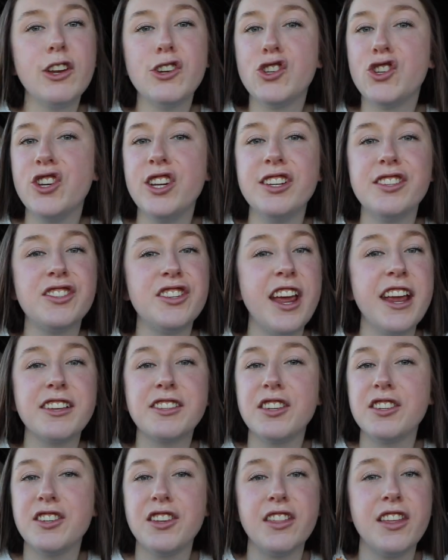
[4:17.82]
Cheese
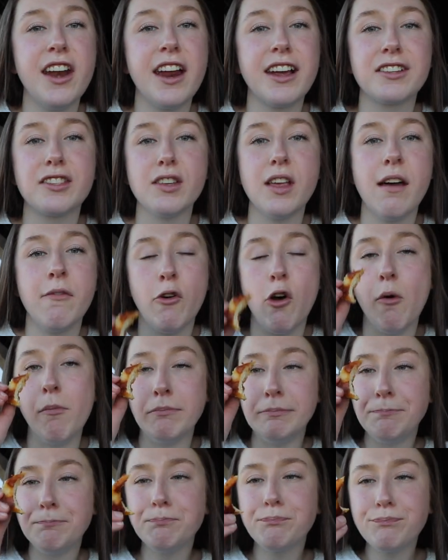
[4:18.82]
takes it to the next level.
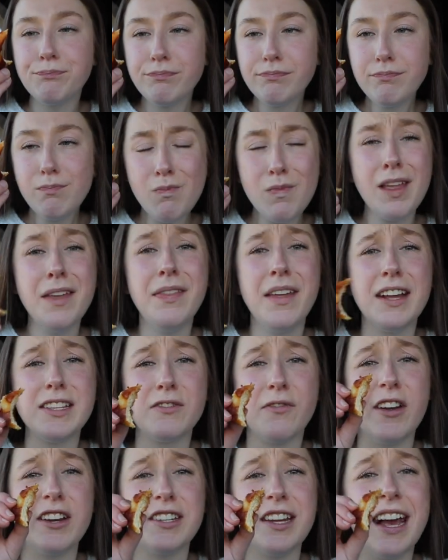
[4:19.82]

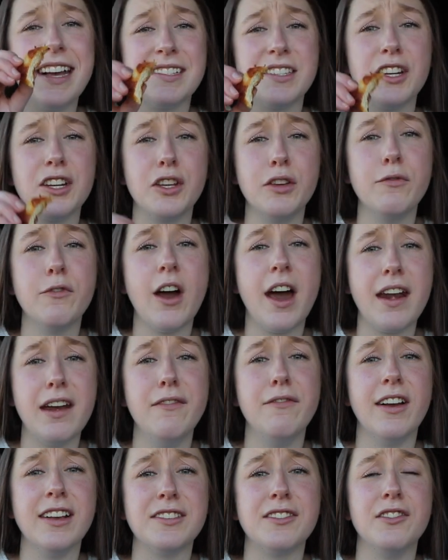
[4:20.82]
That's fantastic. You've got to
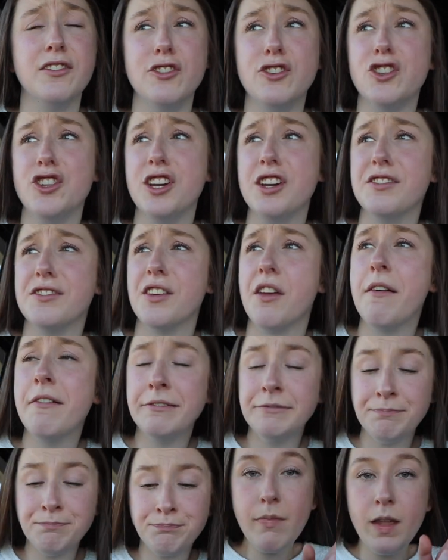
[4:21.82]
invest in the cheese.
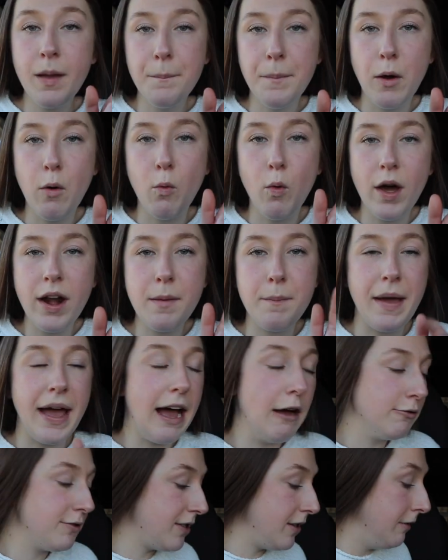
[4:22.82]
But what
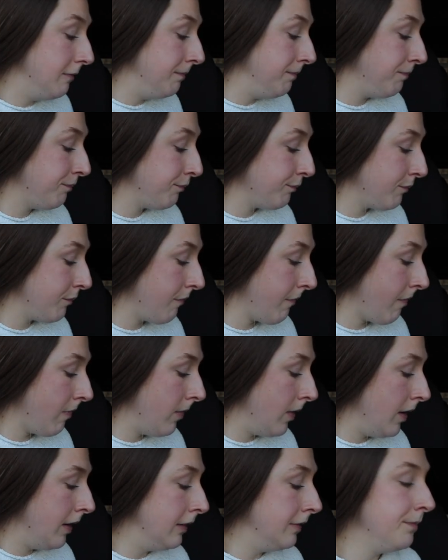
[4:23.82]
about
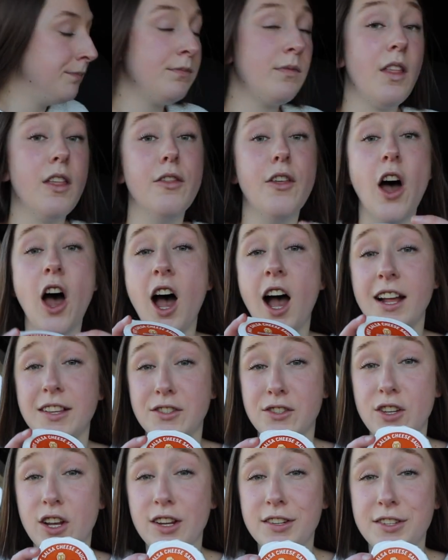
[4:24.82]
the hot
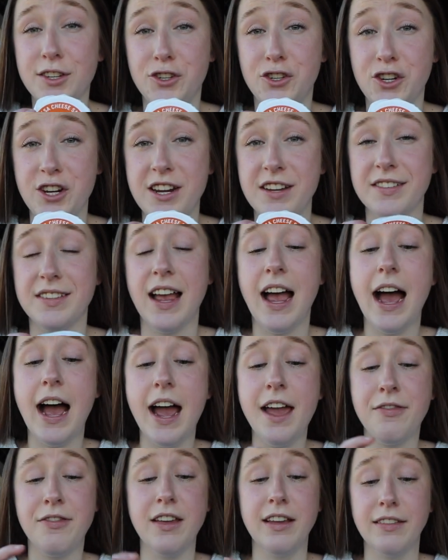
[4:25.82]
salsa cheese?
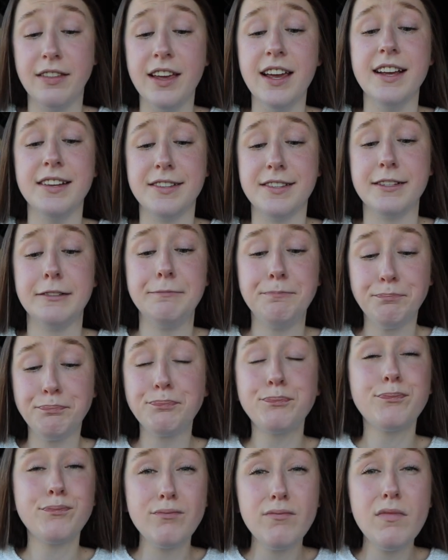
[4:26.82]
I think this
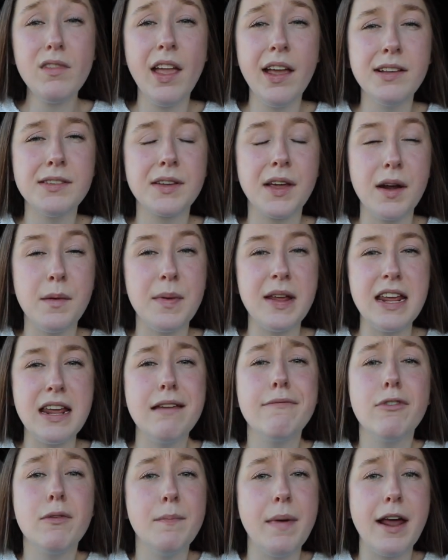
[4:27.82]
is going to be
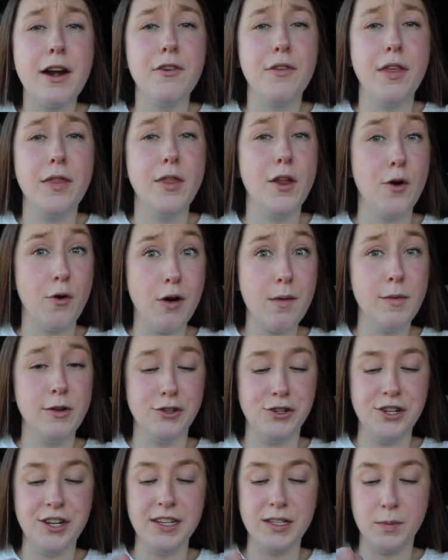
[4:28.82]
even better than the
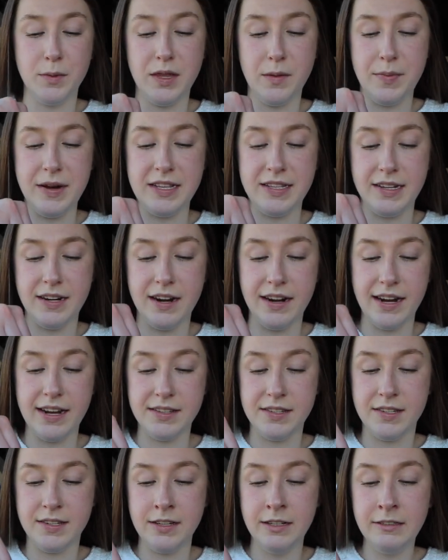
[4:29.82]
normal cheese with the pizza
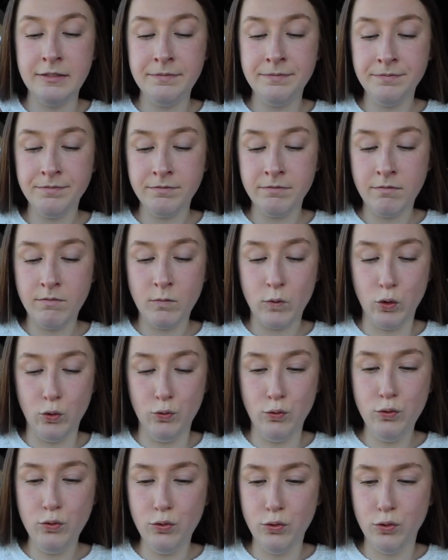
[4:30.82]
nuggets.
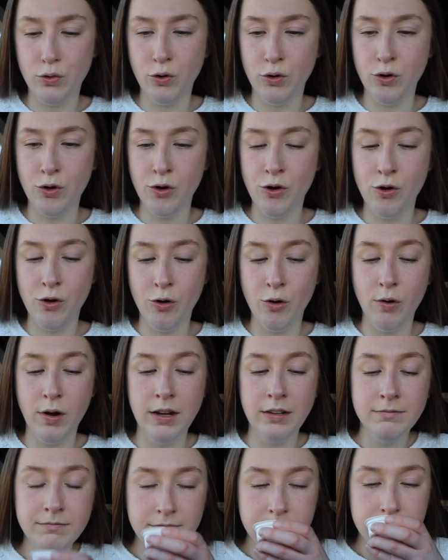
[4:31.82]
Ooh.